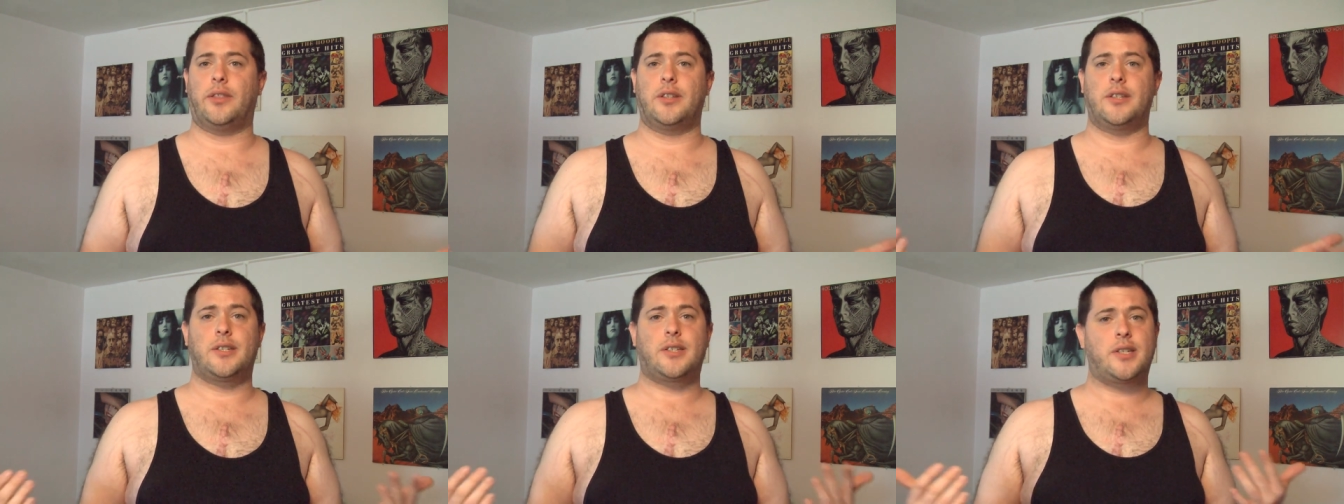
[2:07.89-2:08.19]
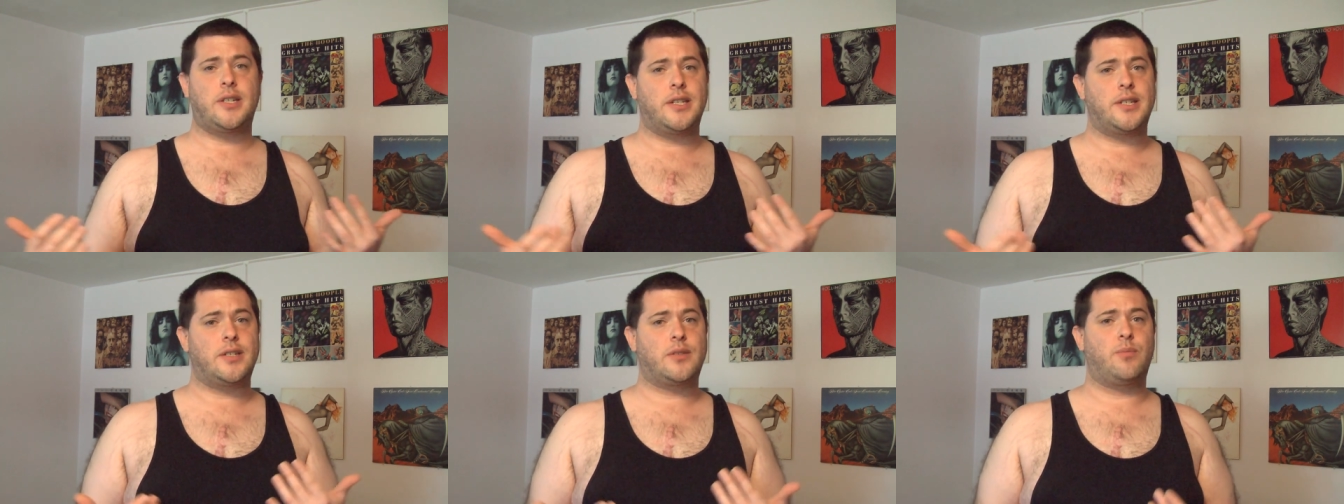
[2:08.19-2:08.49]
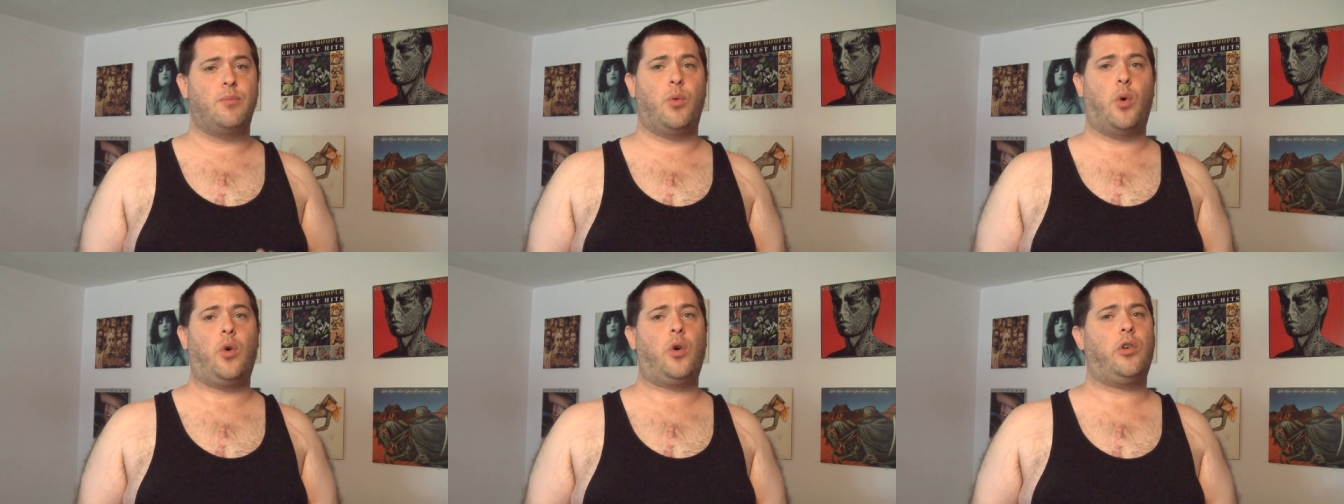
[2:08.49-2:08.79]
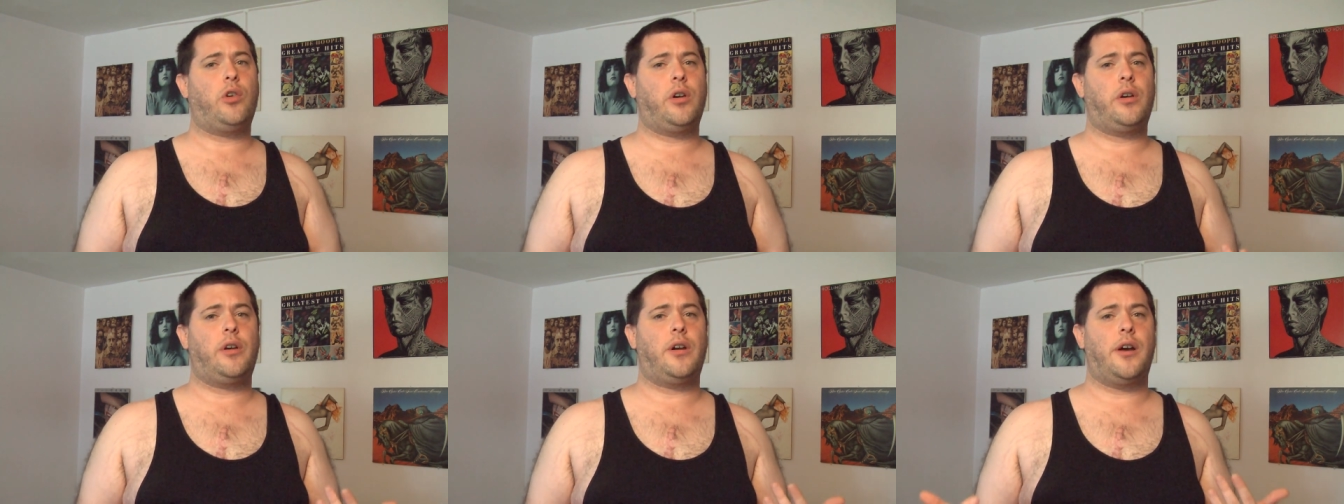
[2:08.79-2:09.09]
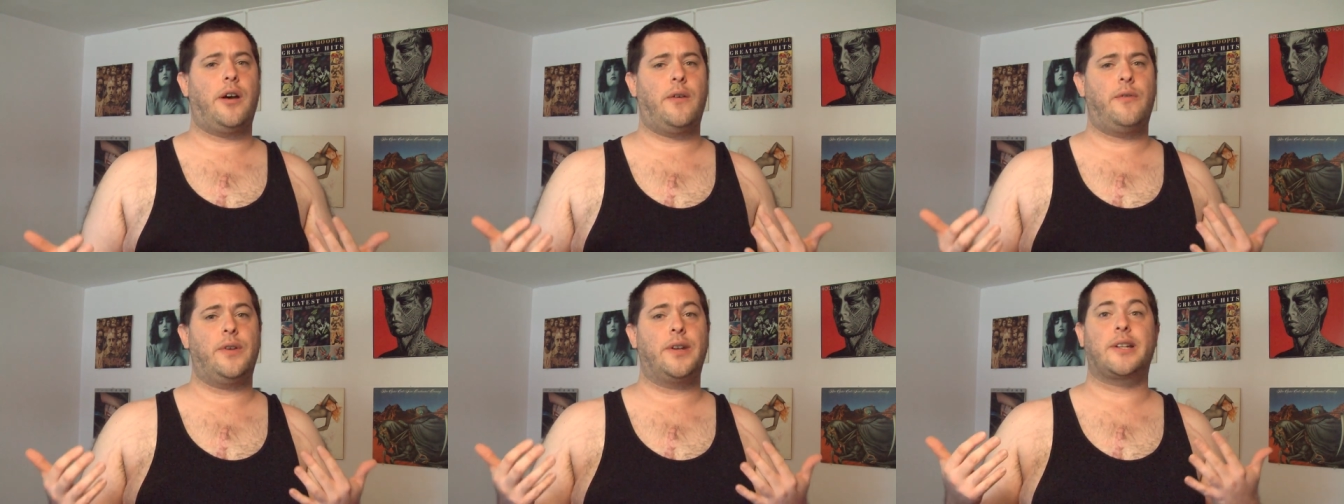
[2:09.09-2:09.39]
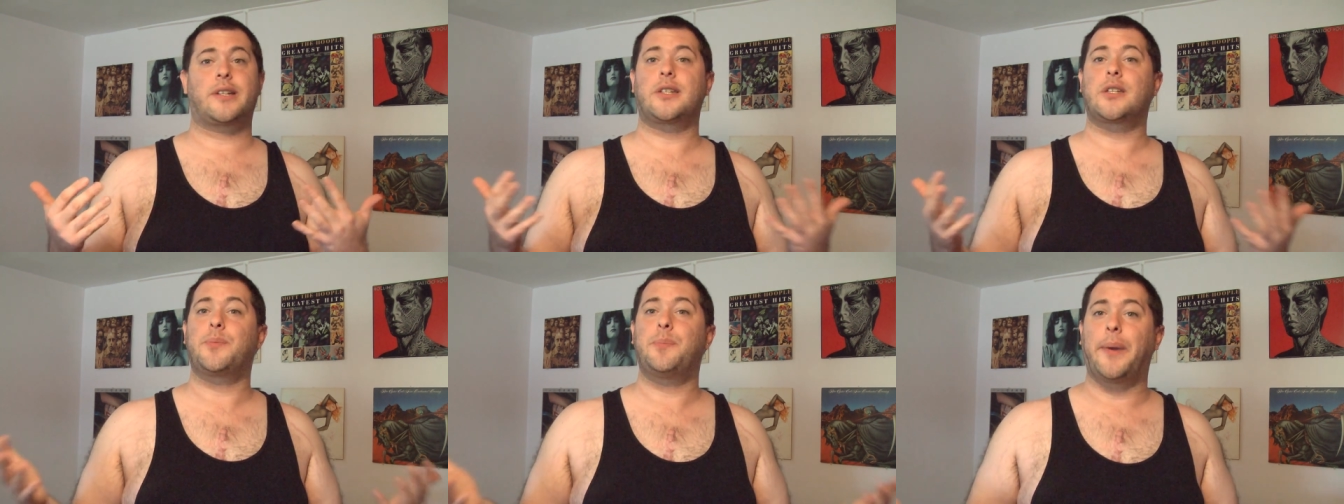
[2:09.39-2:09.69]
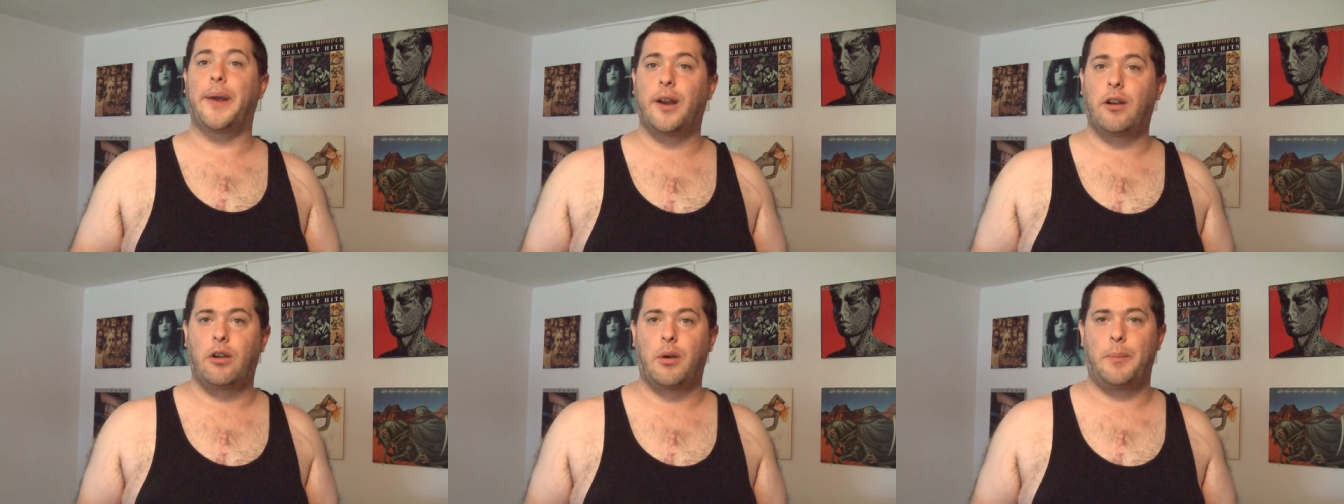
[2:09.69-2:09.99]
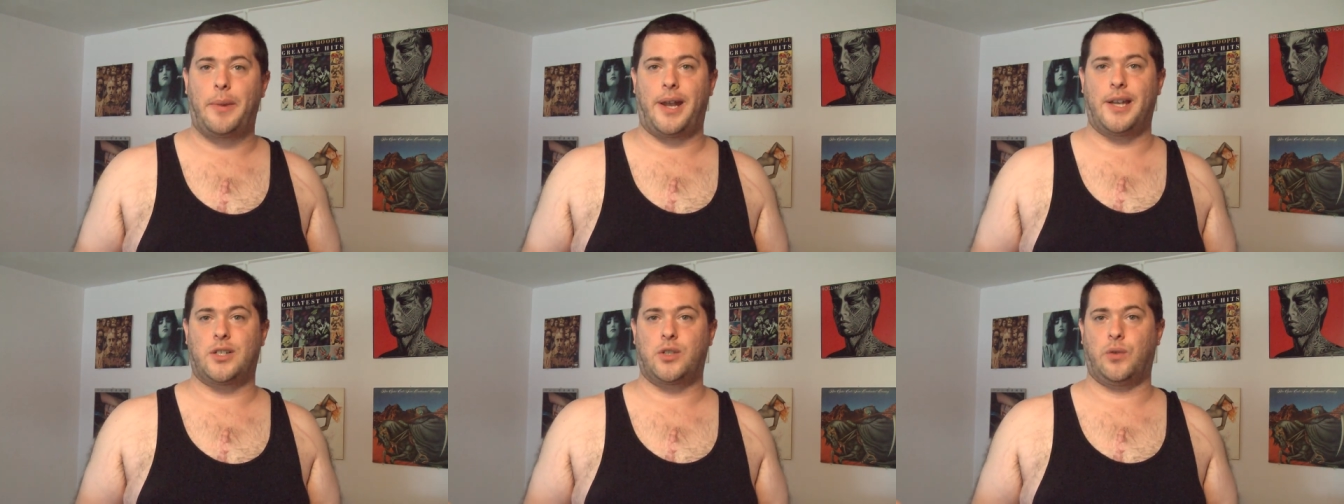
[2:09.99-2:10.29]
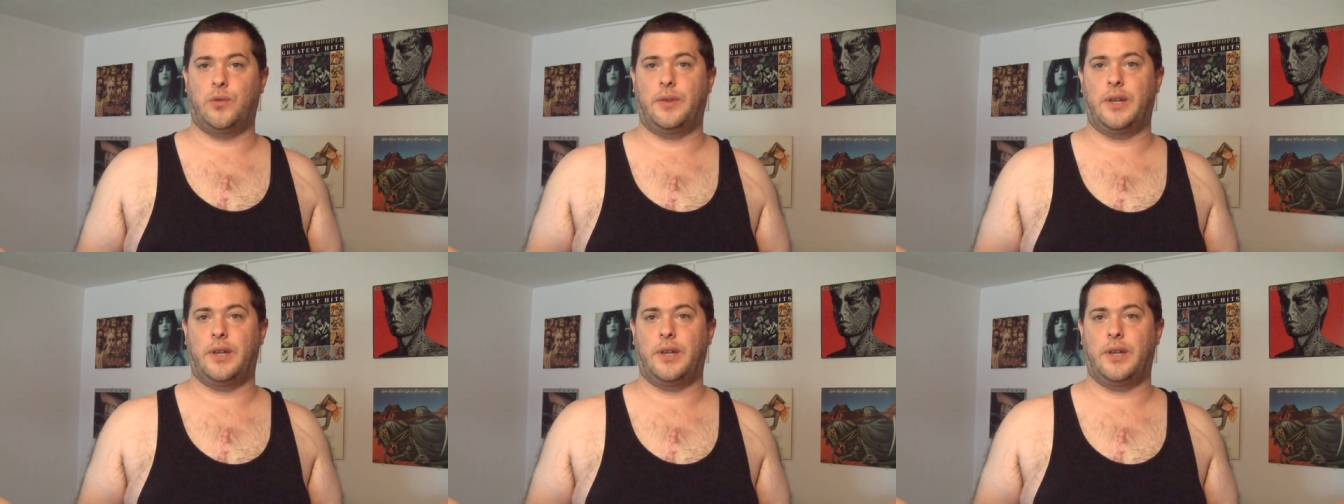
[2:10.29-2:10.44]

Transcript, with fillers: This is more of an experimental